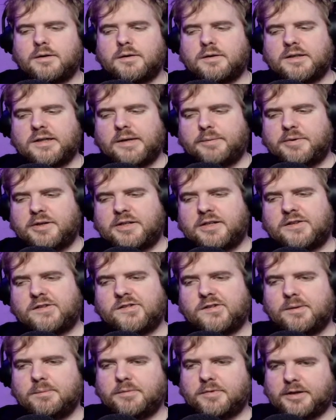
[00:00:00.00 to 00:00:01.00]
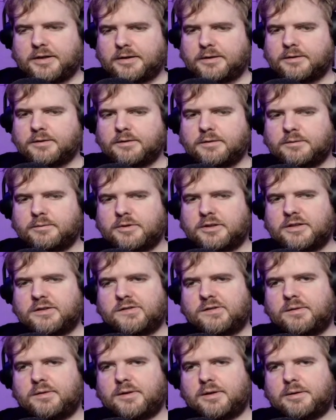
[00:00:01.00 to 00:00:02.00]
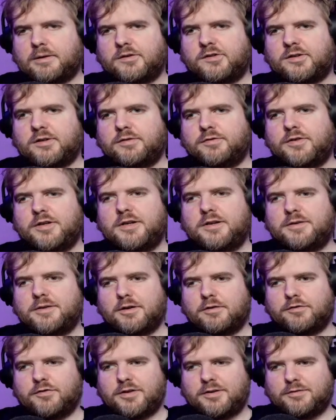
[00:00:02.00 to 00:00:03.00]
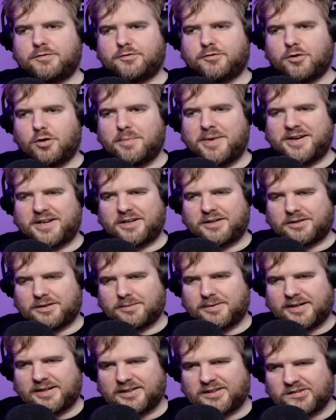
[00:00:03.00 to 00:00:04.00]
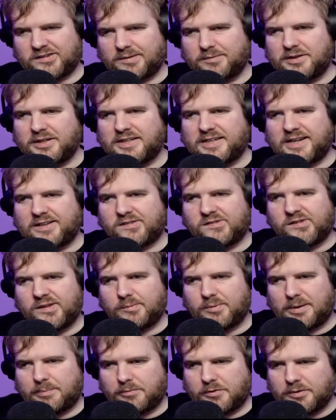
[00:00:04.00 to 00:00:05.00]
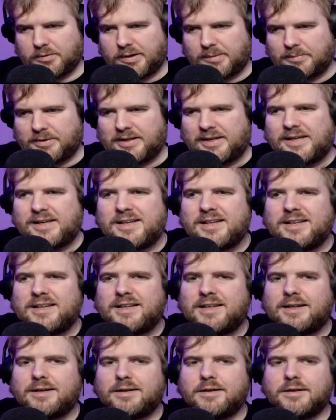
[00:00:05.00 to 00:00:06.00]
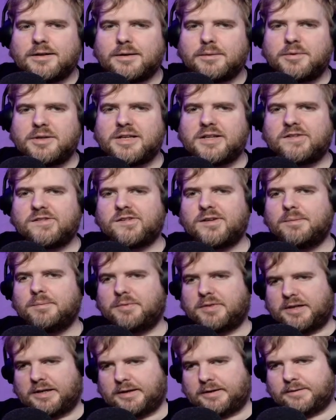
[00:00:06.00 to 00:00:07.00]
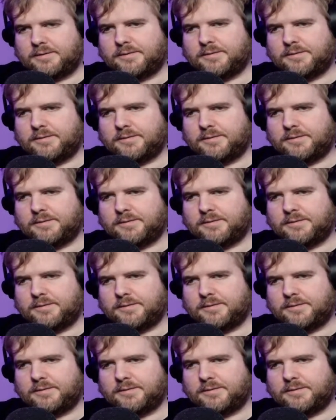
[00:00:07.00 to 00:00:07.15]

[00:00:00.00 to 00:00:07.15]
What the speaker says: Okay, we did something. I'm not sure if we formatted it correctly because I really can't see what I'm doing, but we did something.